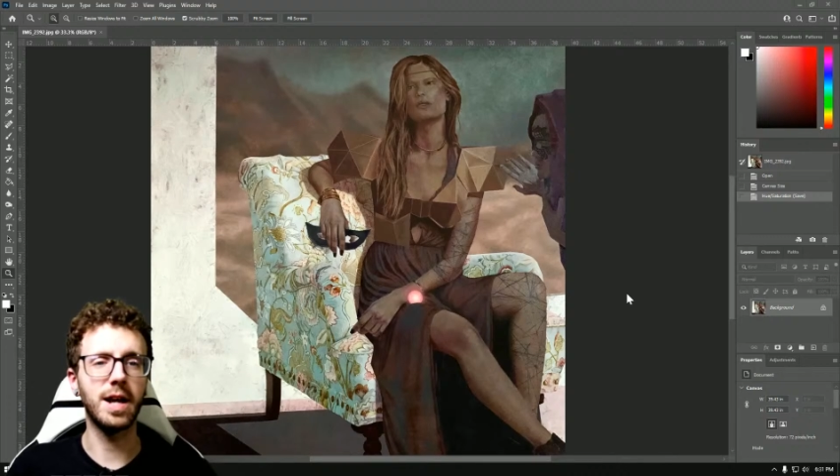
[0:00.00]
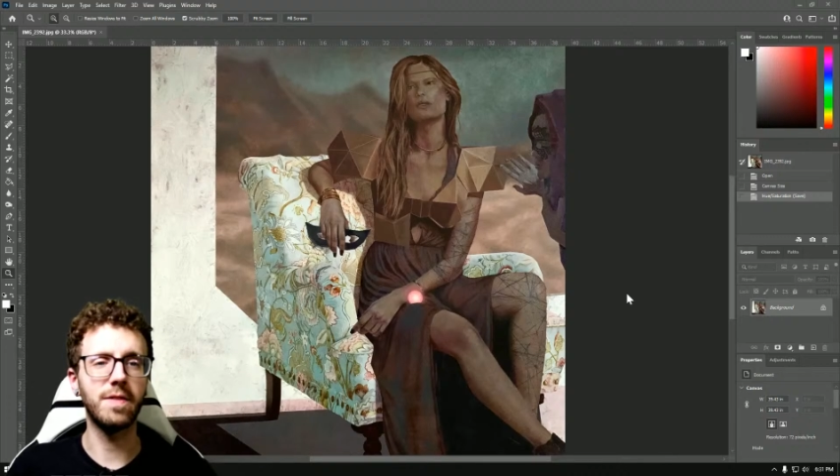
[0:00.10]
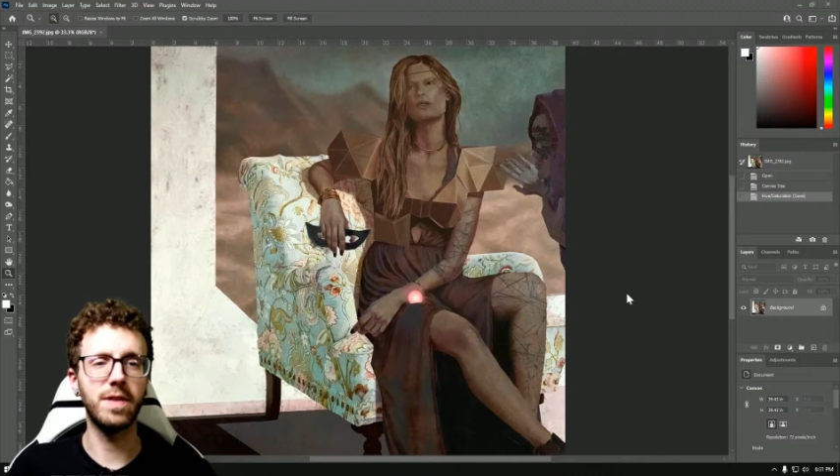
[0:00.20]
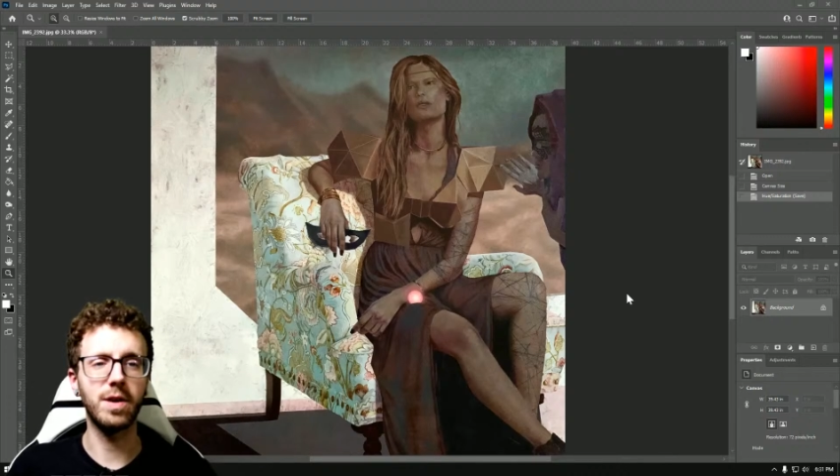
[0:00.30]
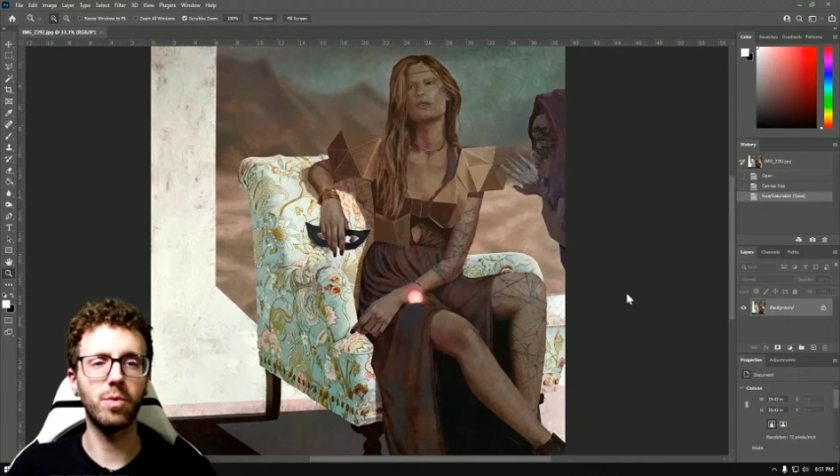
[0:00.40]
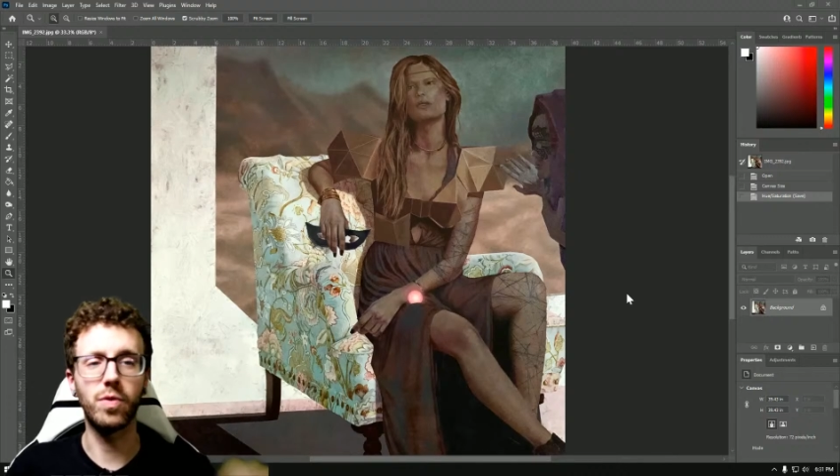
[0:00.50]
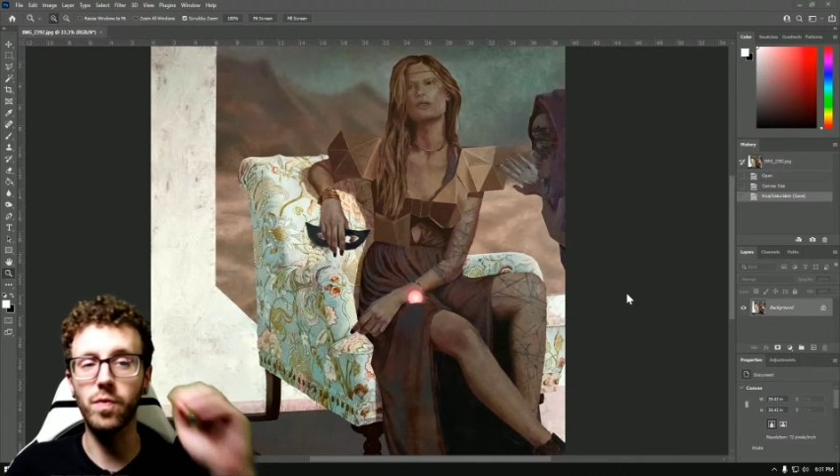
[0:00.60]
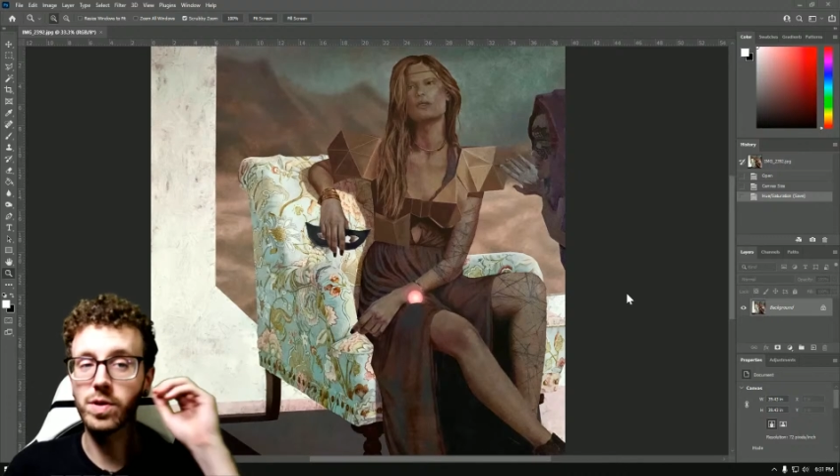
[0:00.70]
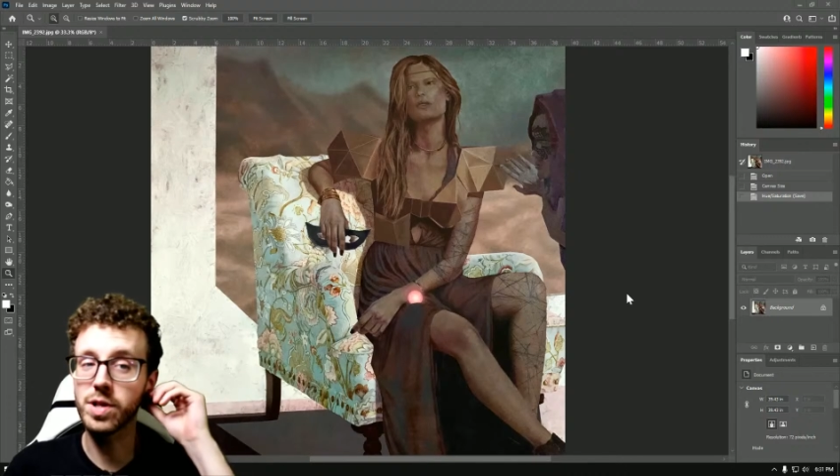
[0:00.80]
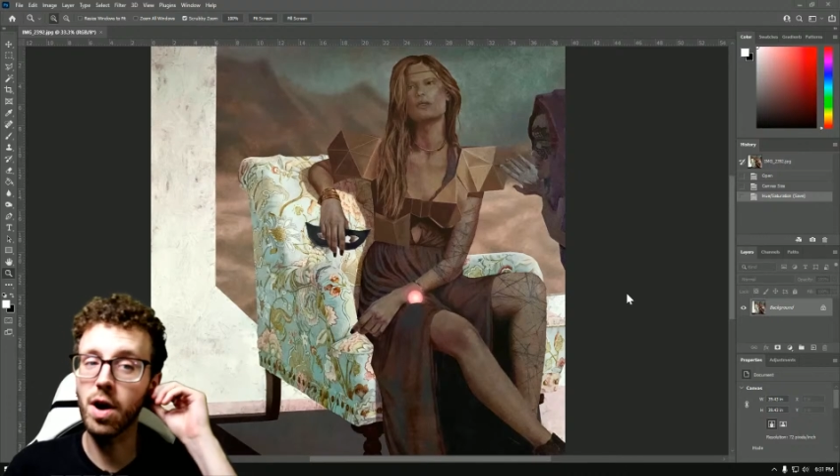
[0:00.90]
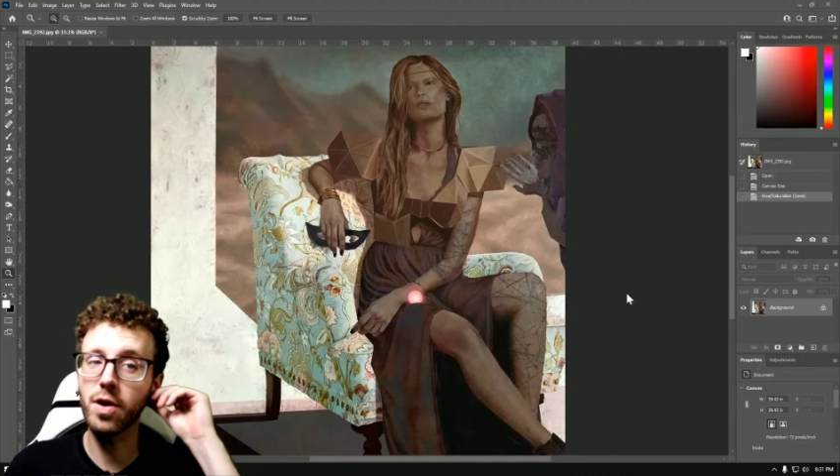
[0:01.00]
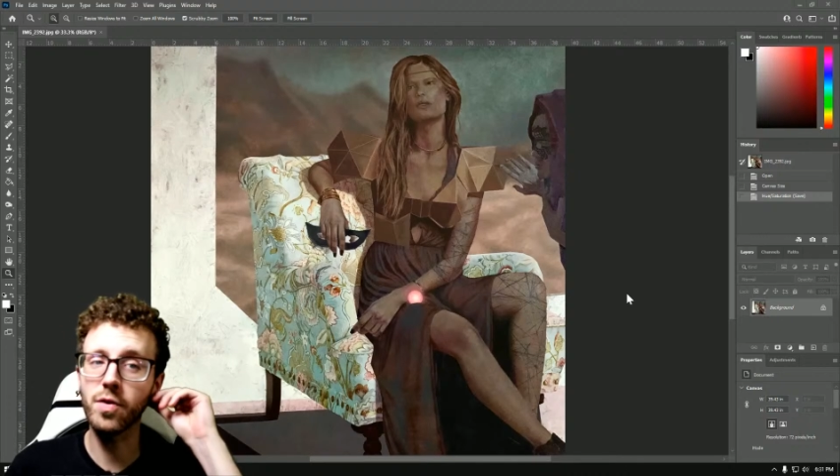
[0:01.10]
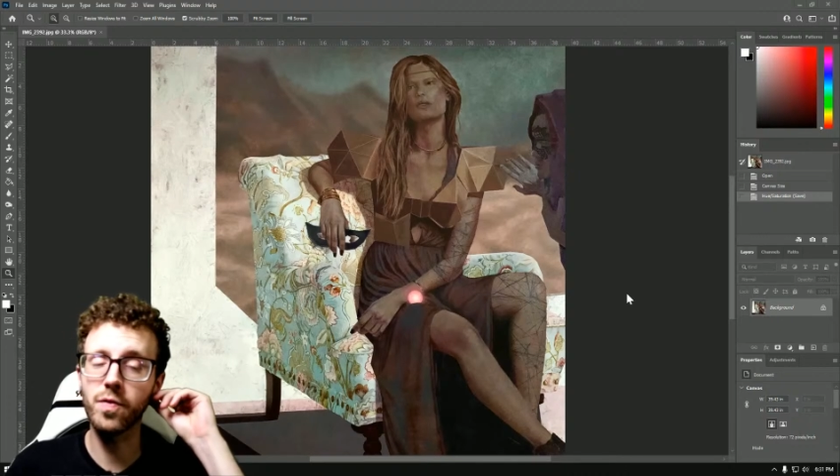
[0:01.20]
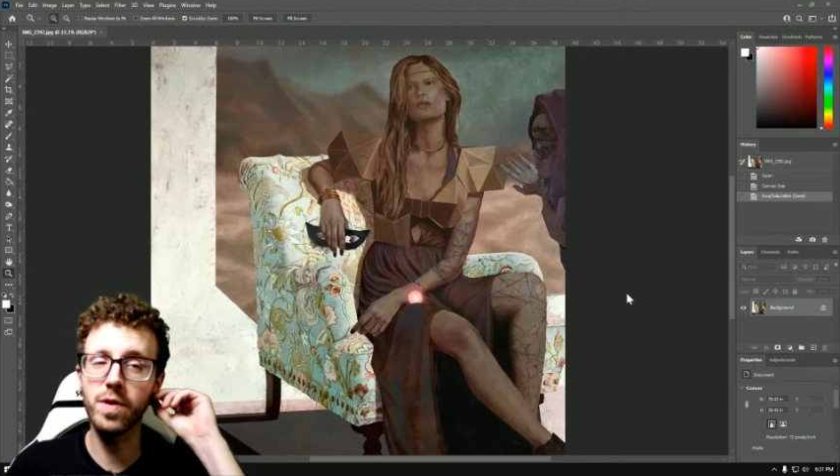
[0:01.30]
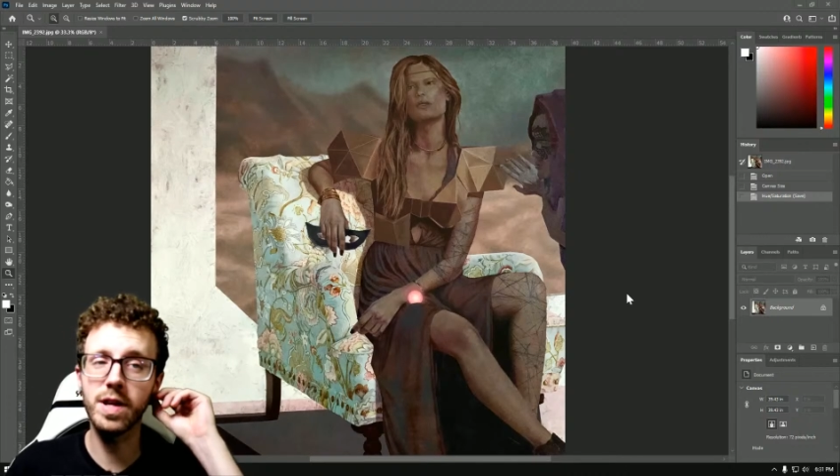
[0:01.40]
I think, with
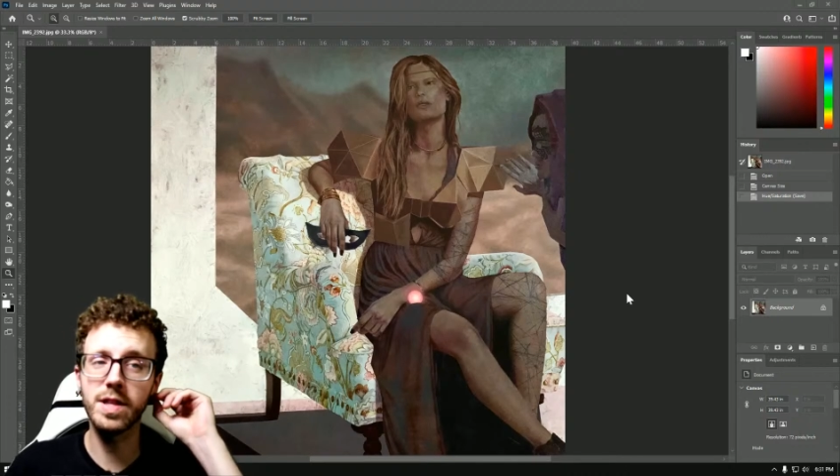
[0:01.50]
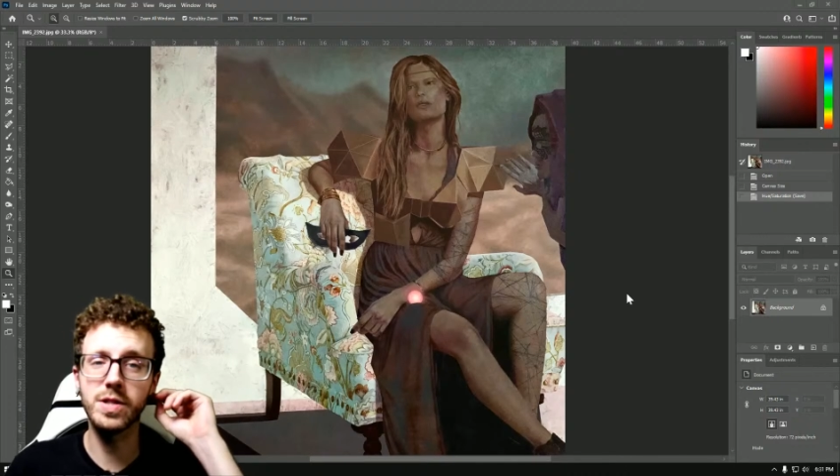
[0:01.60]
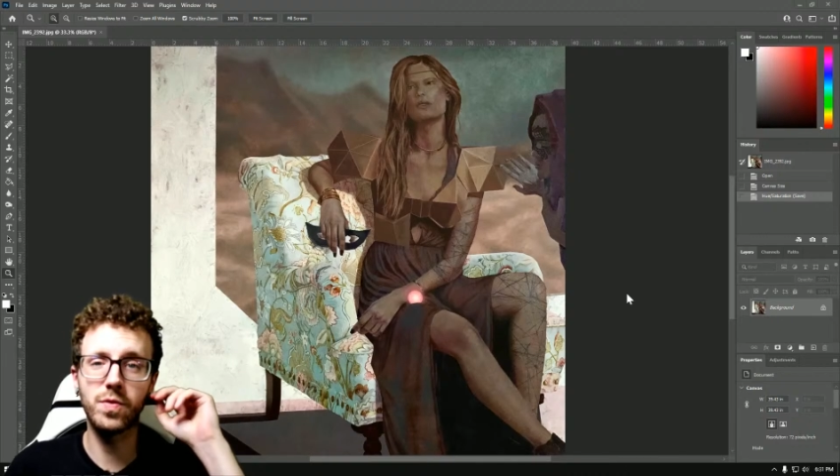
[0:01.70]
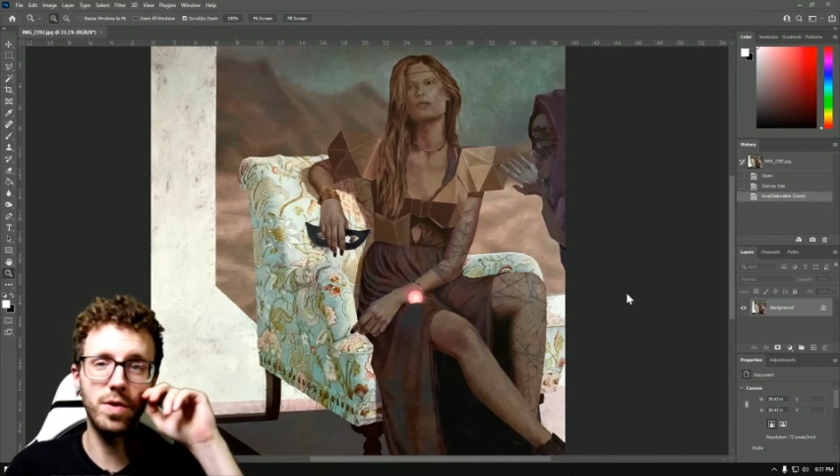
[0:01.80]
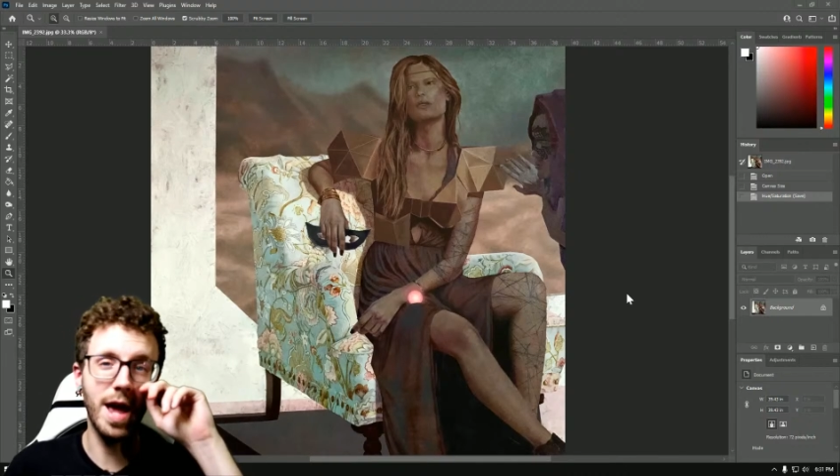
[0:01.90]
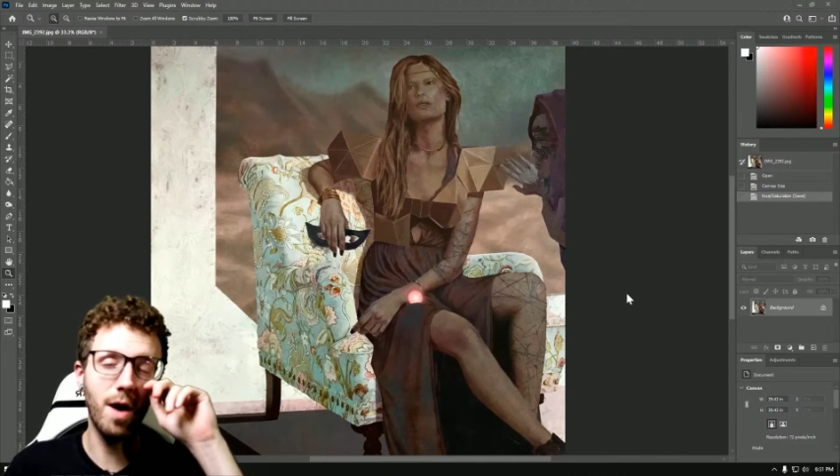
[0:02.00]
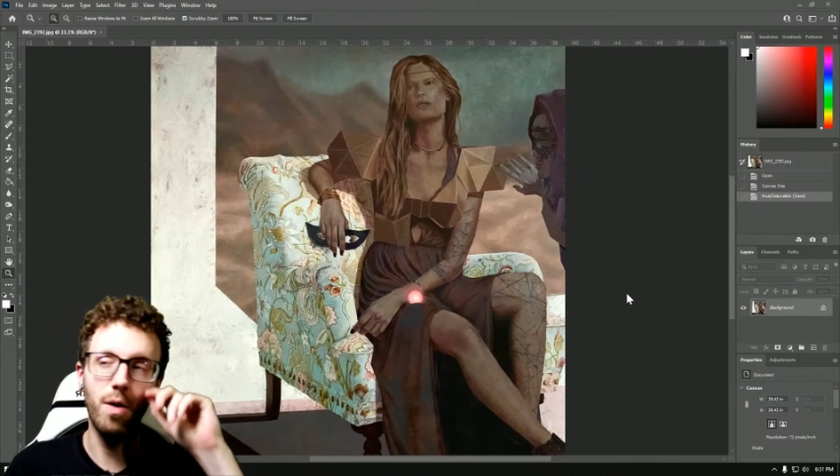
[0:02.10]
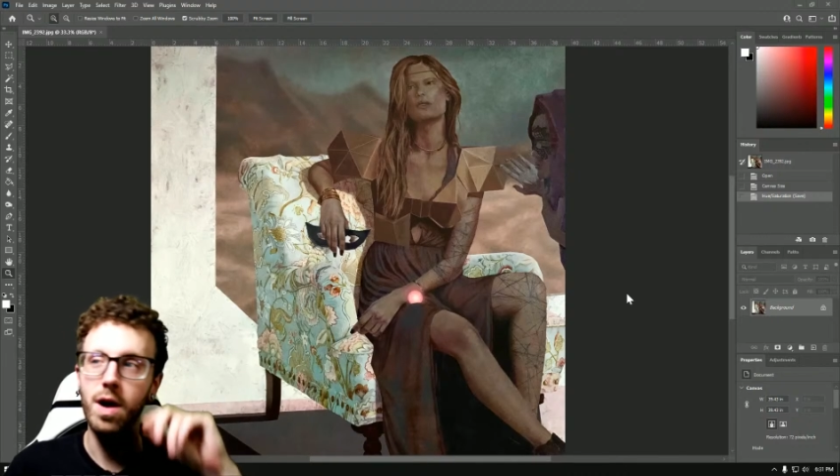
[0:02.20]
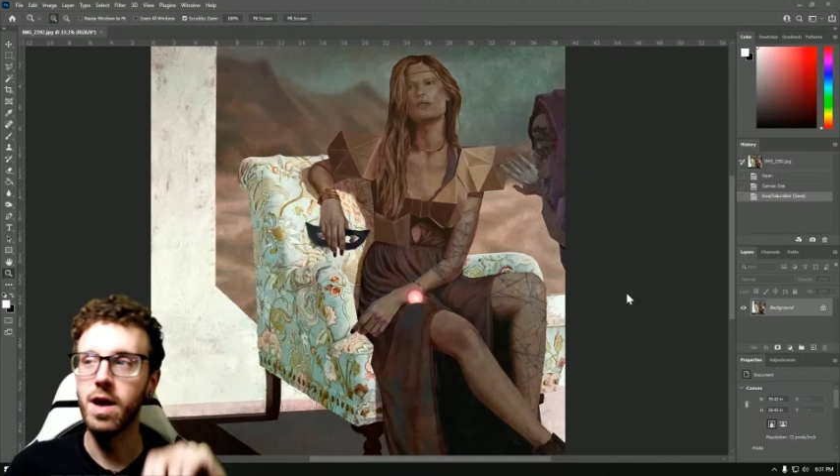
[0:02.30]
photography, at least for now.